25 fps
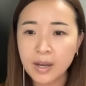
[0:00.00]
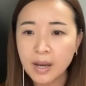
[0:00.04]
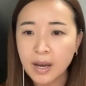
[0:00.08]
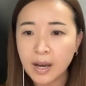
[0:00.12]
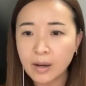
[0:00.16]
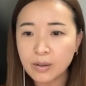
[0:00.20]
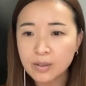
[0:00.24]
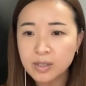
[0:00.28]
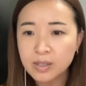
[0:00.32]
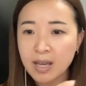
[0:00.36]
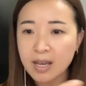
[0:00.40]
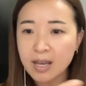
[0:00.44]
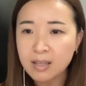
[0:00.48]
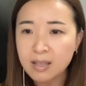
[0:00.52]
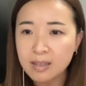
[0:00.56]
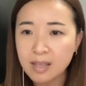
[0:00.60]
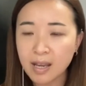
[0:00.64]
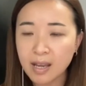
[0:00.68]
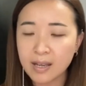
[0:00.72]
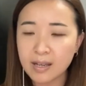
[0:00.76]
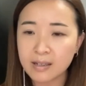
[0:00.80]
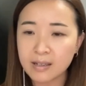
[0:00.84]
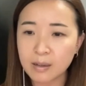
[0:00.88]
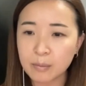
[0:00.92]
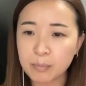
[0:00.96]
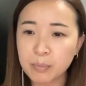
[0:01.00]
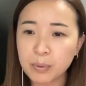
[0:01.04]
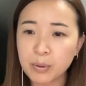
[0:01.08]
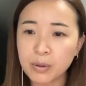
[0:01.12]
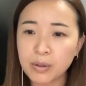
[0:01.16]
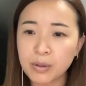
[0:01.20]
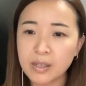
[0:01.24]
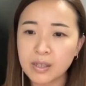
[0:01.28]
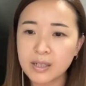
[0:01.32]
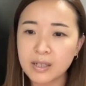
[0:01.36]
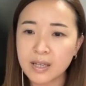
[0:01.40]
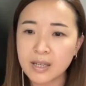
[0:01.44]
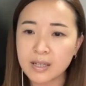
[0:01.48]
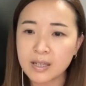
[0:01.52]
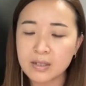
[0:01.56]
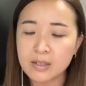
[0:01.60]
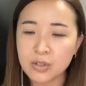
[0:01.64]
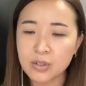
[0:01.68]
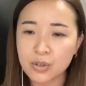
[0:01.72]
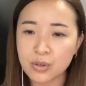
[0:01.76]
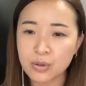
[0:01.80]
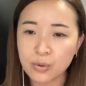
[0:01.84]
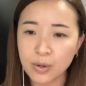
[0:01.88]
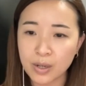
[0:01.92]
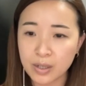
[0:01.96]
I'll take that and I'll pull it
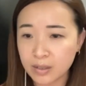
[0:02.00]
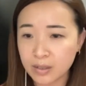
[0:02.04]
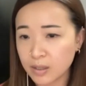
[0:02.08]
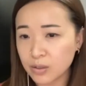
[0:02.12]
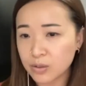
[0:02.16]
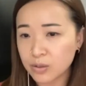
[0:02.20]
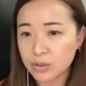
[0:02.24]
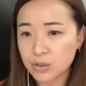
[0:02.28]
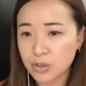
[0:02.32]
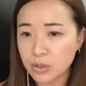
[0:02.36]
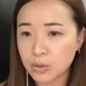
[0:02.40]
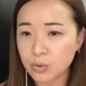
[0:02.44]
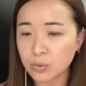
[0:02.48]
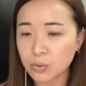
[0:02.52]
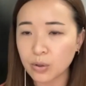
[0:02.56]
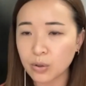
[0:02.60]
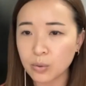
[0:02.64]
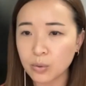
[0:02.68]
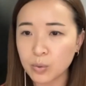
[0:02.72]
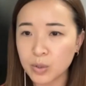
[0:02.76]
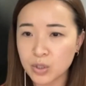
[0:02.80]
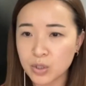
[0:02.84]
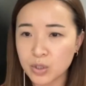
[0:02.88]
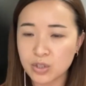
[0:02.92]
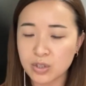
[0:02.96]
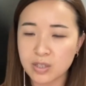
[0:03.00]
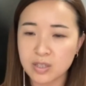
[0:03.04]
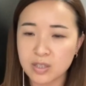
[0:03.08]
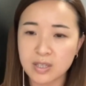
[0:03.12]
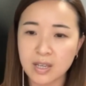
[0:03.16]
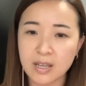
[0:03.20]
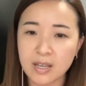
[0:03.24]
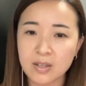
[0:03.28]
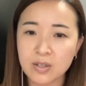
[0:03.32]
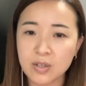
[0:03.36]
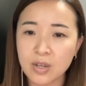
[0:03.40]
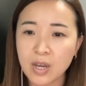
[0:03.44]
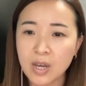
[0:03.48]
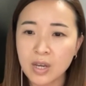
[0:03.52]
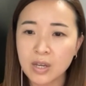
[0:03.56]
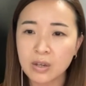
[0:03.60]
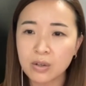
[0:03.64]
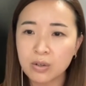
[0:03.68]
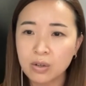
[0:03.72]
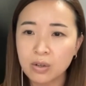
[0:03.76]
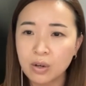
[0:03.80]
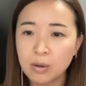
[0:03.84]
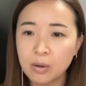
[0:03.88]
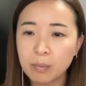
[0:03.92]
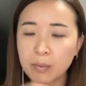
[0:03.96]
into another tool, which just says,
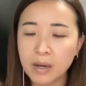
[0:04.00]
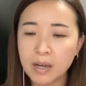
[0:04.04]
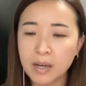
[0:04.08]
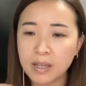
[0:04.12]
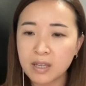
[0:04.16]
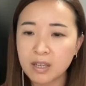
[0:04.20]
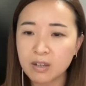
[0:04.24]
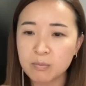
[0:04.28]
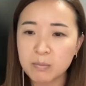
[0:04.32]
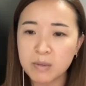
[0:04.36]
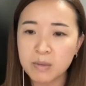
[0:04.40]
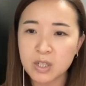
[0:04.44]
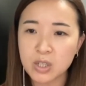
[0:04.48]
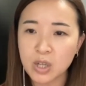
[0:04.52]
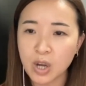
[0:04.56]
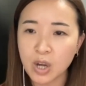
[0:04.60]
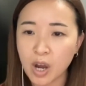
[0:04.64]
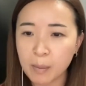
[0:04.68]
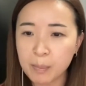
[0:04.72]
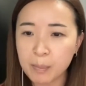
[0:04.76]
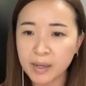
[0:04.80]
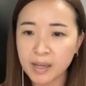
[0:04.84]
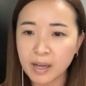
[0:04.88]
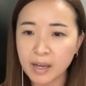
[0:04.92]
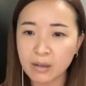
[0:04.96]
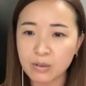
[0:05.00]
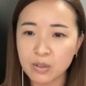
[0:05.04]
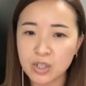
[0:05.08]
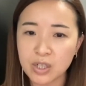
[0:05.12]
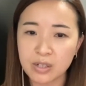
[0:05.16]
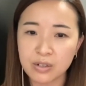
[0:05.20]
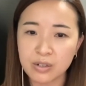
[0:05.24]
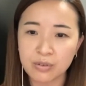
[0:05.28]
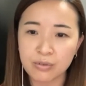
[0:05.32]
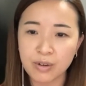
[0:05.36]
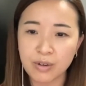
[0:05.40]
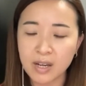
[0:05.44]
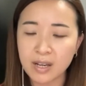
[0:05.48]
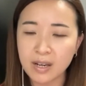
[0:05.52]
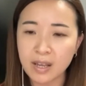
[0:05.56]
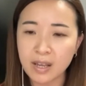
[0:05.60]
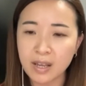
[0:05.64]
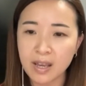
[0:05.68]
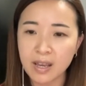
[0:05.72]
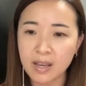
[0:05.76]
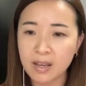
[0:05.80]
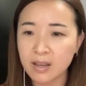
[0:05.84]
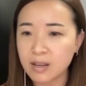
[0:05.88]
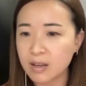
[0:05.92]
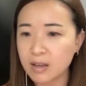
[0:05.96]
give me a topic, I'll generate
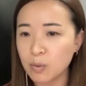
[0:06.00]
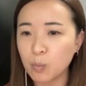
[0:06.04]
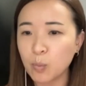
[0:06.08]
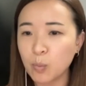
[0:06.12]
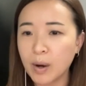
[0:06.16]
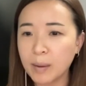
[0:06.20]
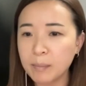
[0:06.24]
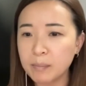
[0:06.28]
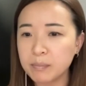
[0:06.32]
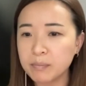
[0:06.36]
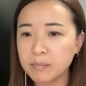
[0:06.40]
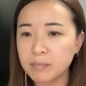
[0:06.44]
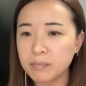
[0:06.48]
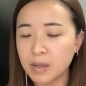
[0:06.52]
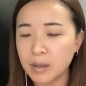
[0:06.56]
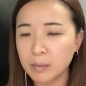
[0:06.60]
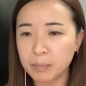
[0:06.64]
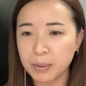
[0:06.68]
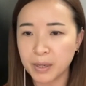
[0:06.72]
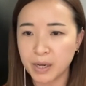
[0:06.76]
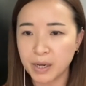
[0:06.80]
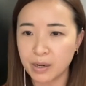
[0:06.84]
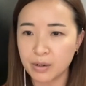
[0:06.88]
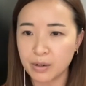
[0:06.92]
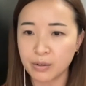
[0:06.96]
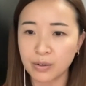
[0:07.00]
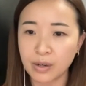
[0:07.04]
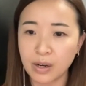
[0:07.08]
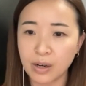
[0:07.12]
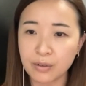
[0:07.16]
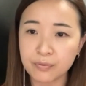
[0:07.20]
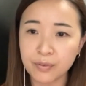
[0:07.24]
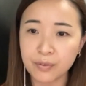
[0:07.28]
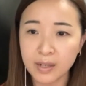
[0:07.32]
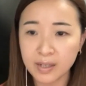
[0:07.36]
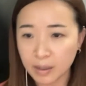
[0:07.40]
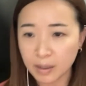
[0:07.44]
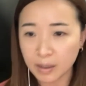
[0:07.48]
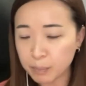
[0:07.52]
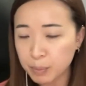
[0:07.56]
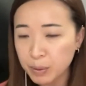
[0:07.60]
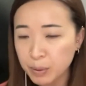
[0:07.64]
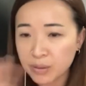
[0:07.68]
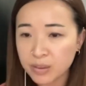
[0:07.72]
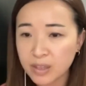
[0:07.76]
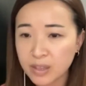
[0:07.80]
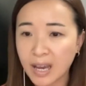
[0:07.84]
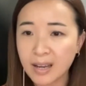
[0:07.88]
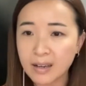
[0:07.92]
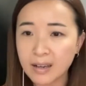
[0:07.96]
a paragraph, and I'll
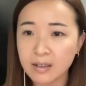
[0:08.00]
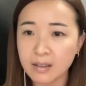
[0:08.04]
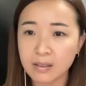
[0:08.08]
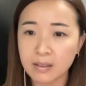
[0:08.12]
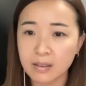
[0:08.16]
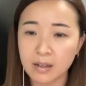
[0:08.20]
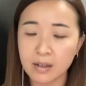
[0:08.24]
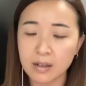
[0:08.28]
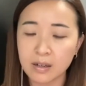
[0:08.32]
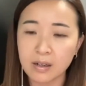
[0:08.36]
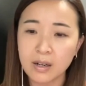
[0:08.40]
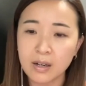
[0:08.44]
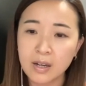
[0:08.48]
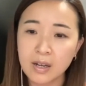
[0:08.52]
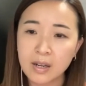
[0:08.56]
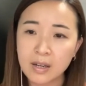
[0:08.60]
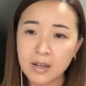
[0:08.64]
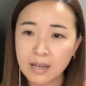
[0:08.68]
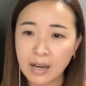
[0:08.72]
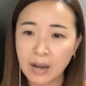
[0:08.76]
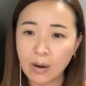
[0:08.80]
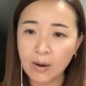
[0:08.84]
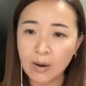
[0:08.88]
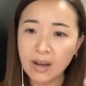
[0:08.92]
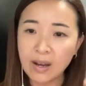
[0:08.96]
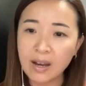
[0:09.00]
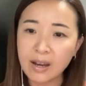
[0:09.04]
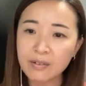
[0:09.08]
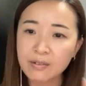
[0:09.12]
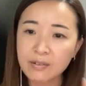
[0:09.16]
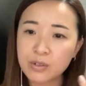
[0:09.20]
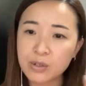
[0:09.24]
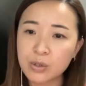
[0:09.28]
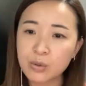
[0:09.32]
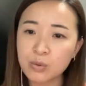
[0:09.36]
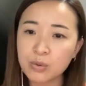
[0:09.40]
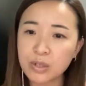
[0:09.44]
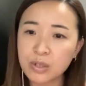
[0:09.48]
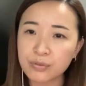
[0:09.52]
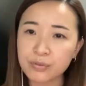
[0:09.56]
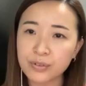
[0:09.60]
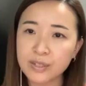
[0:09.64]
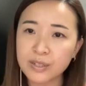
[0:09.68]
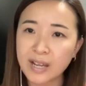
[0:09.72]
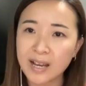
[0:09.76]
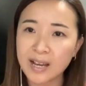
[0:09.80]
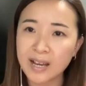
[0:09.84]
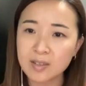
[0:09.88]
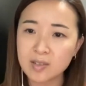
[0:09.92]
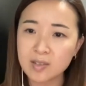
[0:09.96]
put that in there. Now I have two different
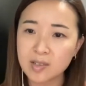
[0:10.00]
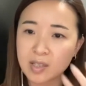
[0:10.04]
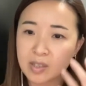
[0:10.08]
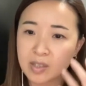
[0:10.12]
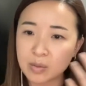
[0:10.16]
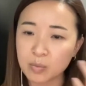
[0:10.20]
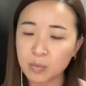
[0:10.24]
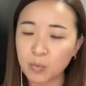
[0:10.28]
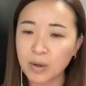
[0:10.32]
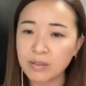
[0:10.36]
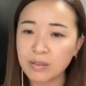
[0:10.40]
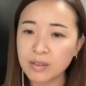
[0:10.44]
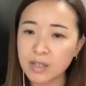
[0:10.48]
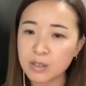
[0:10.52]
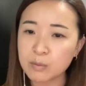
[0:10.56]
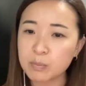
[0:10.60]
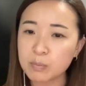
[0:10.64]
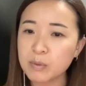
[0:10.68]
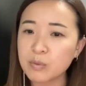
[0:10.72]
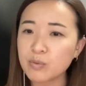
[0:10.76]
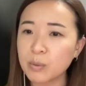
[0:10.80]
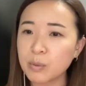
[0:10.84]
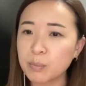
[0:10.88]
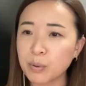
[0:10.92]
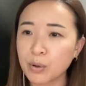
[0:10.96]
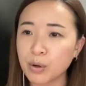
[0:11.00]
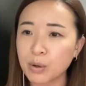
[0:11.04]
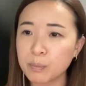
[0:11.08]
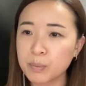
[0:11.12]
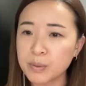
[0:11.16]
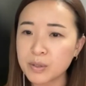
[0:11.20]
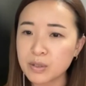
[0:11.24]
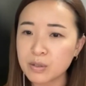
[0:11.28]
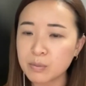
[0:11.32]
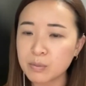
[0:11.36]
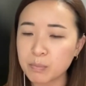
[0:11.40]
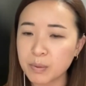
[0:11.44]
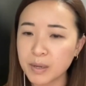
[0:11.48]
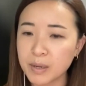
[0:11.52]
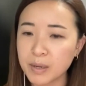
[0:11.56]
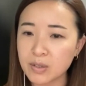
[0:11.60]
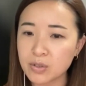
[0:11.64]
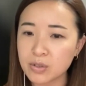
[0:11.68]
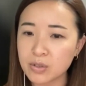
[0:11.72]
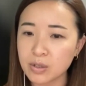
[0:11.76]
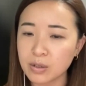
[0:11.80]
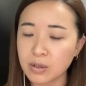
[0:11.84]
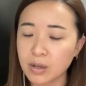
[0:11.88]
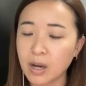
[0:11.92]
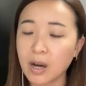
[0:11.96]
assets, one that's been repurposed
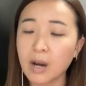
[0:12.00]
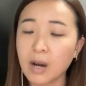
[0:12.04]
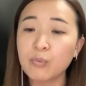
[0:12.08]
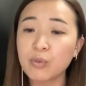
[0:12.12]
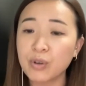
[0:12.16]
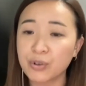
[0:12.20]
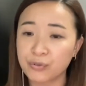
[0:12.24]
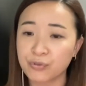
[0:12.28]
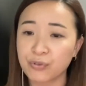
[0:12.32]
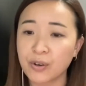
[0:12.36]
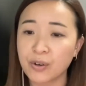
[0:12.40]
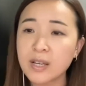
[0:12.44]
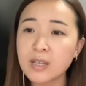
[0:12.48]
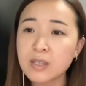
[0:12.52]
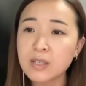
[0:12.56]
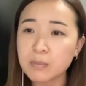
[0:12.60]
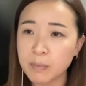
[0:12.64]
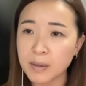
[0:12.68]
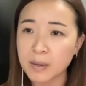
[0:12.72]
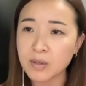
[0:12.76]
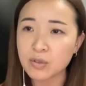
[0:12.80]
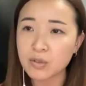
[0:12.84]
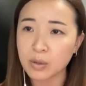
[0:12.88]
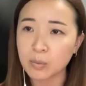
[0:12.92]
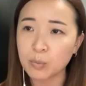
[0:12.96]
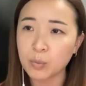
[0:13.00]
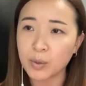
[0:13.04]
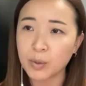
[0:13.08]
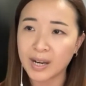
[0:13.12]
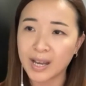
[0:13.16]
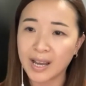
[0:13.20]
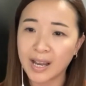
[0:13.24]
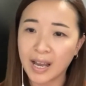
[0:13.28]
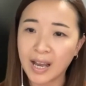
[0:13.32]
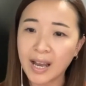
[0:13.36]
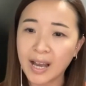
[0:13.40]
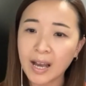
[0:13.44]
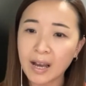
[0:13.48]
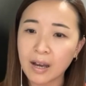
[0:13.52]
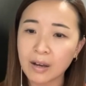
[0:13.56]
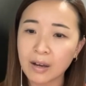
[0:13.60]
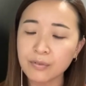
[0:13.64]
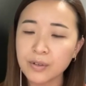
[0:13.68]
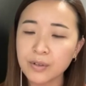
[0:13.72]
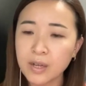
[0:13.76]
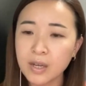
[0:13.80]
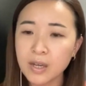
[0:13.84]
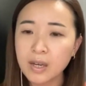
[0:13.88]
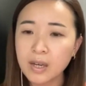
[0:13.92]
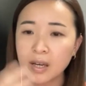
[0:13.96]
rephrased based on what I have,
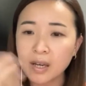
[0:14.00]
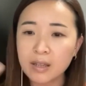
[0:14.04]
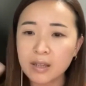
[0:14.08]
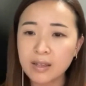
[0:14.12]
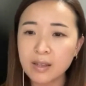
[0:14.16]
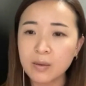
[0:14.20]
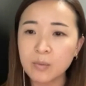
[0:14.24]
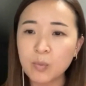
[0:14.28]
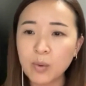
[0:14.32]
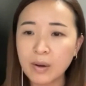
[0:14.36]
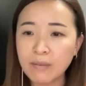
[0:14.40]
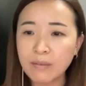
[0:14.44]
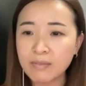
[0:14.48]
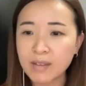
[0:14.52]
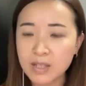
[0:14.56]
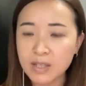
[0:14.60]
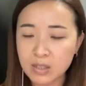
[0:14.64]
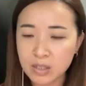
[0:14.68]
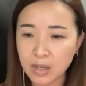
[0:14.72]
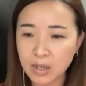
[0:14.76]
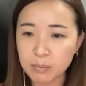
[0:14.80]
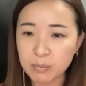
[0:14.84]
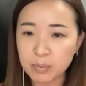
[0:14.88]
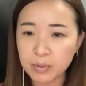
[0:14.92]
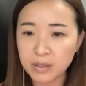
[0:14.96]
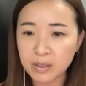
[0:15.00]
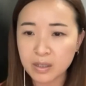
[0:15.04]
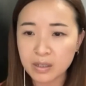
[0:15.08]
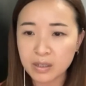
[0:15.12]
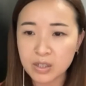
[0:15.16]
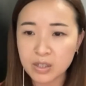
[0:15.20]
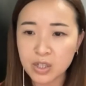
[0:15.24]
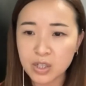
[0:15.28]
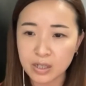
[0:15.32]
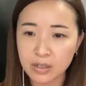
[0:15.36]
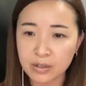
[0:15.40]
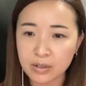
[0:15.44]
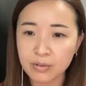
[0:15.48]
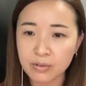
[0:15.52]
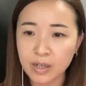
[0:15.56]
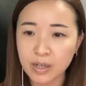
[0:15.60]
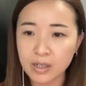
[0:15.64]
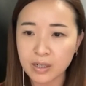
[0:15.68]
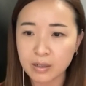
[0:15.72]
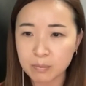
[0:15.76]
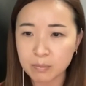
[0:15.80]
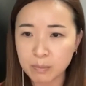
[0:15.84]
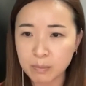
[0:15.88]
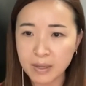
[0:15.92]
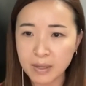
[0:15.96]
and then one that's completely
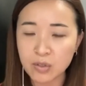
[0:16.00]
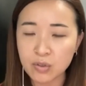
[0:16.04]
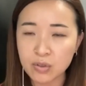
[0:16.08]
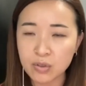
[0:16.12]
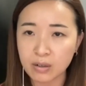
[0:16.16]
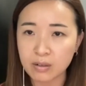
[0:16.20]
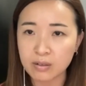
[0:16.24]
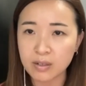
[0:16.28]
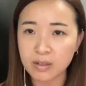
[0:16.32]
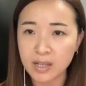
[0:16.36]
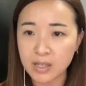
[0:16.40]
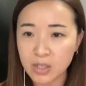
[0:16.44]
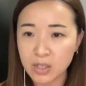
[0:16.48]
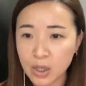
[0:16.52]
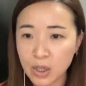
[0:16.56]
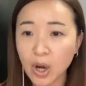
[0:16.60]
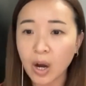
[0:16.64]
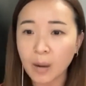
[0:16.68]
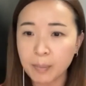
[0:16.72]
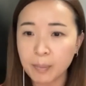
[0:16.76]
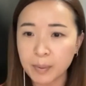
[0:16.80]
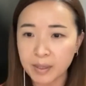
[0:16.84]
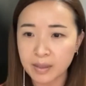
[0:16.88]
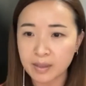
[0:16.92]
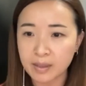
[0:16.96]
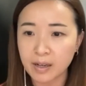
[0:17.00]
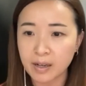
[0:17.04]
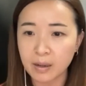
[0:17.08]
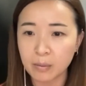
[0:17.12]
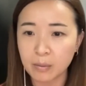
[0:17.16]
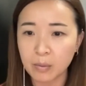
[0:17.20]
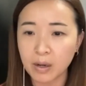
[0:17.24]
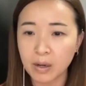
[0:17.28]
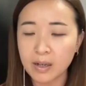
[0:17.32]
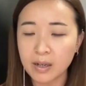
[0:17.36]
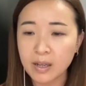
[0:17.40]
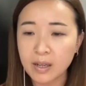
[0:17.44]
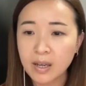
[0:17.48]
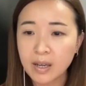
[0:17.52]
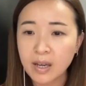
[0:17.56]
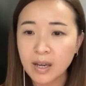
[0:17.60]
generated based on a topic that I want.